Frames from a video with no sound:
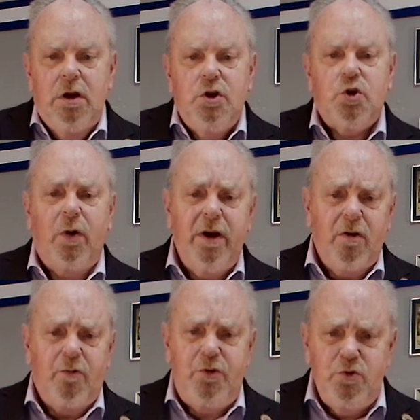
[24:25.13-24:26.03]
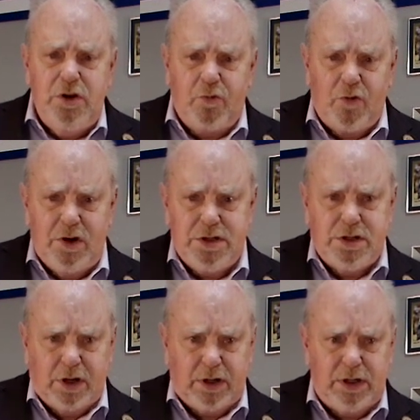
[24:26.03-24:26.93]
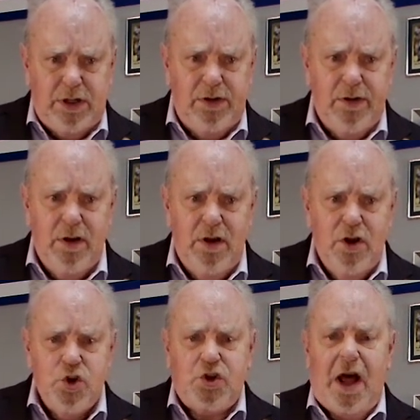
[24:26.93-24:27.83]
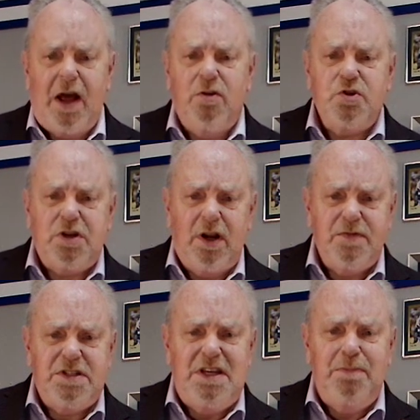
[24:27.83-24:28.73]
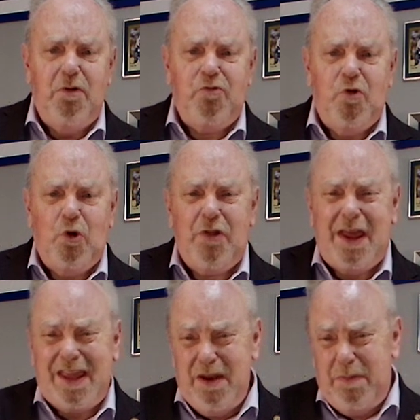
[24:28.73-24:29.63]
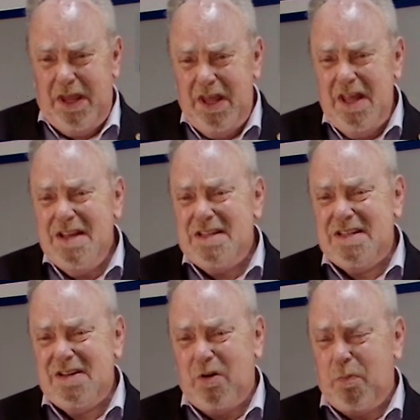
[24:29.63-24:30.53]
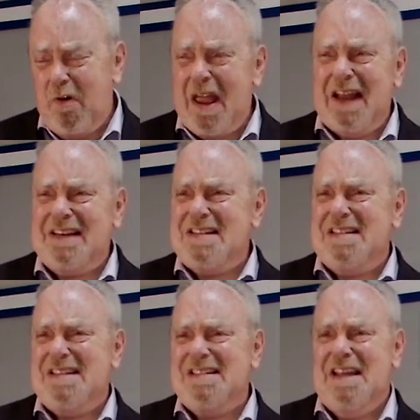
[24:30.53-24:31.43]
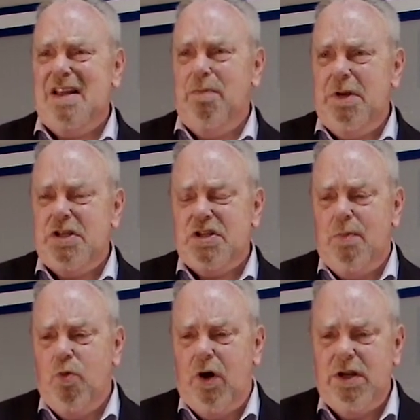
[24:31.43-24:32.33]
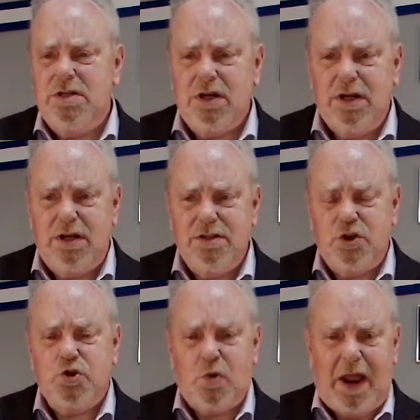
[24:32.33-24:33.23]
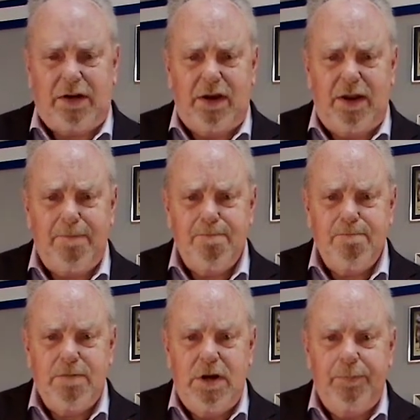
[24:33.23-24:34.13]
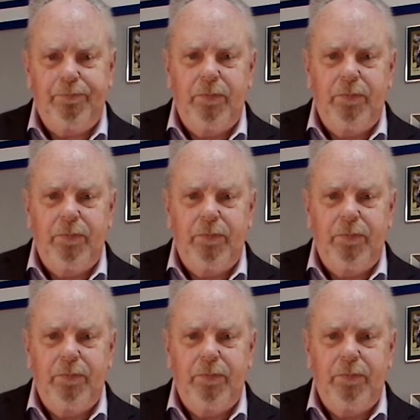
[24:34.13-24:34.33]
So here are a few different styles that I've seen before that can be, or practices that can be somewhat distracting. Okay,